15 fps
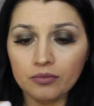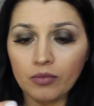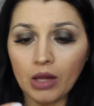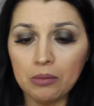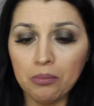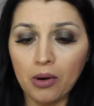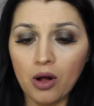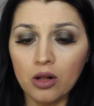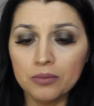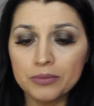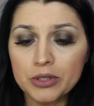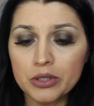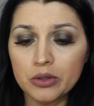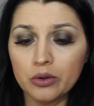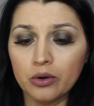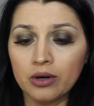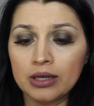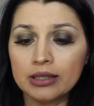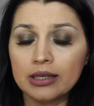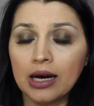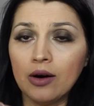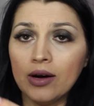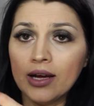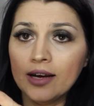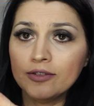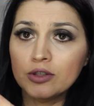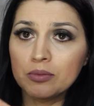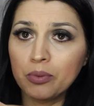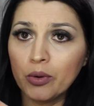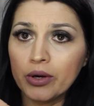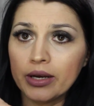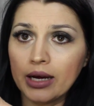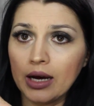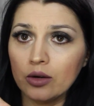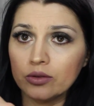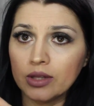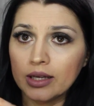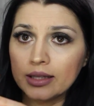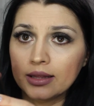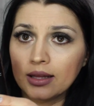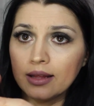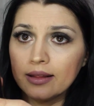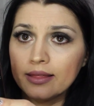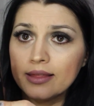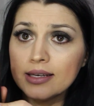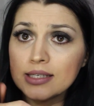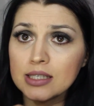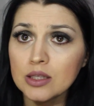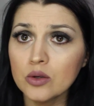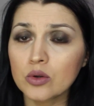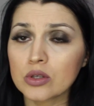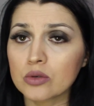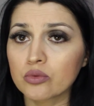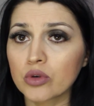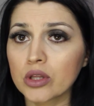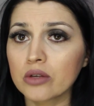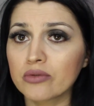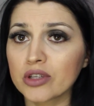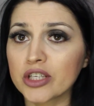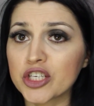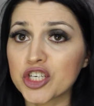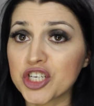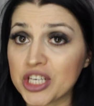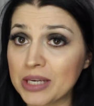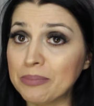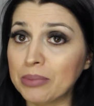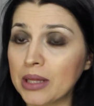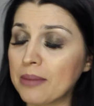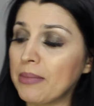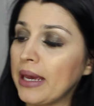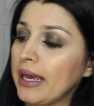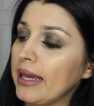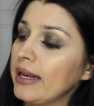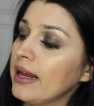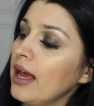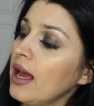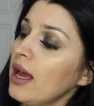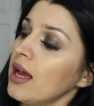balm duo. Now I have to point out that this looks really, really cheaply made.